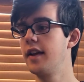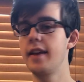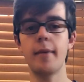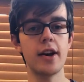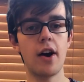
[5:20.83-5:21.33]
They
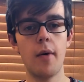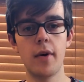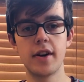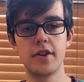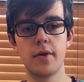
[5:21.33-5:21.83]
might not
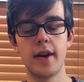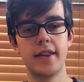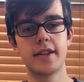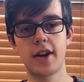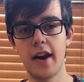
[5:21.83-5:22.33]
want to do it.
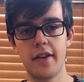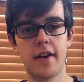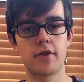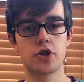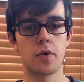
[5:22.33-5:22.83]
That's kind of
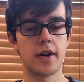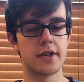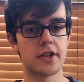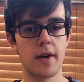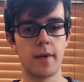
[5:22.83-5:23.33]
their choice.
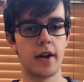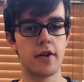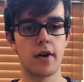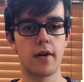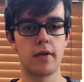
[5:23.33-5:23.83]
It's not really
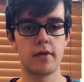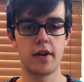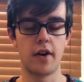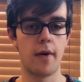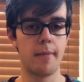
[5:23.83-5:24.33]
your,
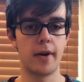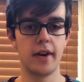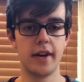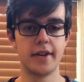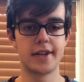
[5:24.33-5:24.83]

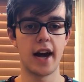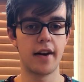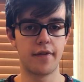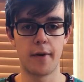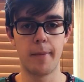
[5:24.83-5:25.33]
ability to
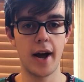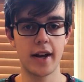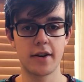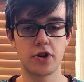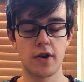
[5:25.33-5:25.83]
decide if they're
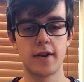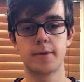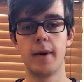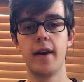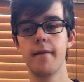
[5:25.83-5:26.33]
buying insurance,
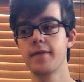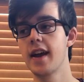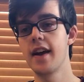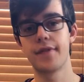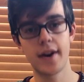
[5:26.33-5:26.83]
but
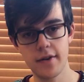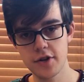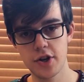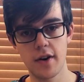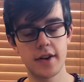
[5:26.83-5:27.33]
if they're
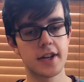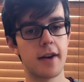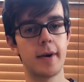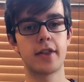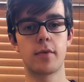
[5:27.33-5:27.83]
insured, it's going
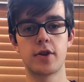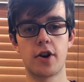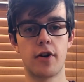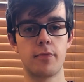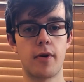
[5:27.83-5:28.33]
to make the
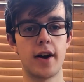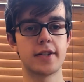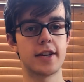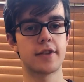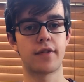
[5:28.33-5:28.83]
return
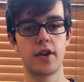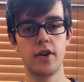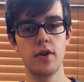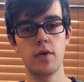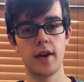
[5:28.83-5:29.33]
process for
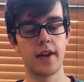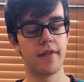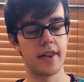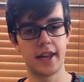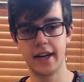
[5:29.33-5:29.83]
you in the
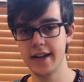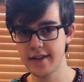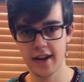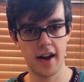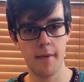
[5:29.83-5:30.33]
event that it
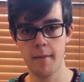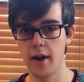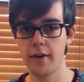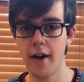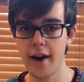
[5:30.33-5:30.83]
doesn't come a
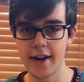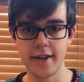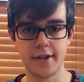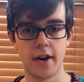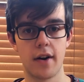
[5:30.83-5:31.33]
lot
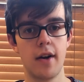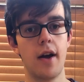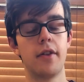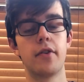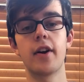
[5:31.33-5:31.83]
easier.
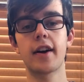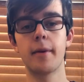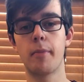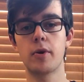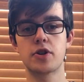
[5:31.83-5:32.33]
They're not going
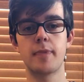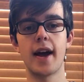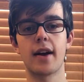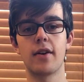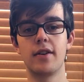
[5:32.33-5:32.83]
to push
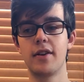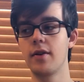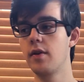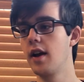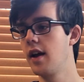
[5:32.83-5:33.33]
back on
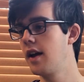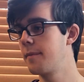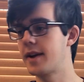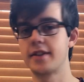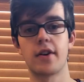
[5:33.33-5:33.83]
you
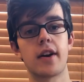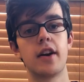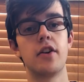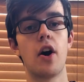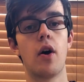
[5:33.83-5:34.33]
because they're going to
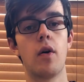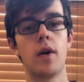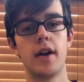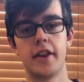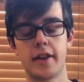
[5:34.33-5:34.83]

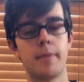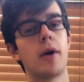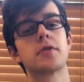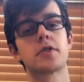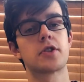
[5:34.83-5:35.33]
know that the
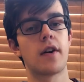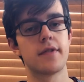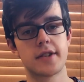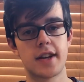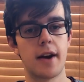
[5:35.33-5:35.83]
postal
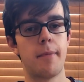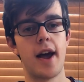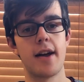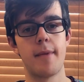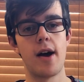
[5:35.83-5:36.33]
service is going to pay
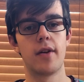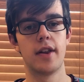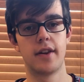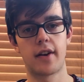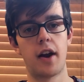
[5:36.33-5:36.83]
them out
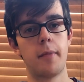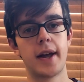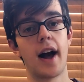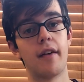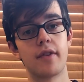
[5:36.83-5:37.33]
and they're going to be
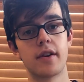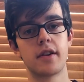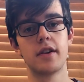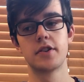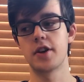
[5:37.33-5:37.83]
covered.
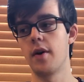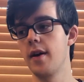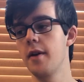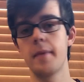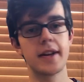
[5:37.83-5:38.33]
So
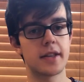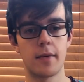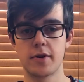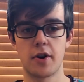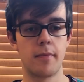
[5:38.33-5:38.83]
it makes that
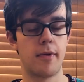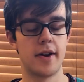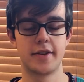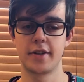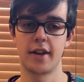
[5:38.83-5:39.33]
return
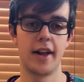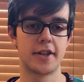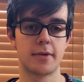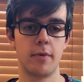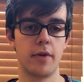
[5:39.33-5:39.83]
process a lot
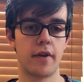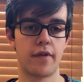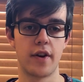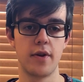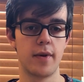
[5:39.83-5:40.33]
smoother
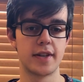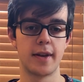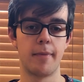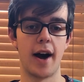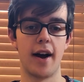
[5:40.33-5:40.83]
for you as the
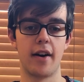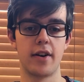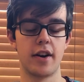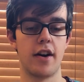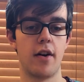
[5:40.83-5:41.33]
buyer.
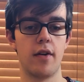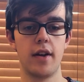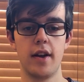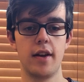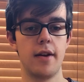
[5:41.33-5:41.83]

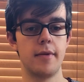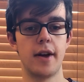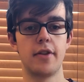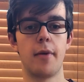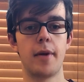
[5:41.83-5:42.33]

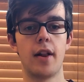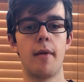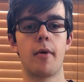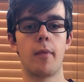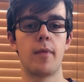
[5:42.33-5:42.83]
They'll be a lot
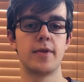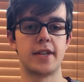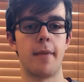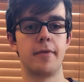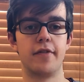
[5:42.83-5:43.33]
more
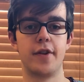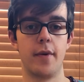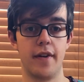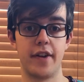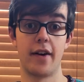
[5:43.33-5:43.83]
receptive to it
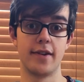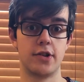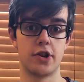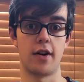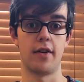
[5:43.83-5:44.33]
if they're
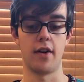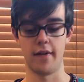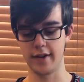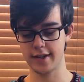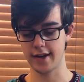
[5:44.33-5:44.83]
insured,
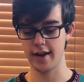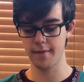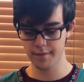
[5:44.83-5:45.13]
obviously.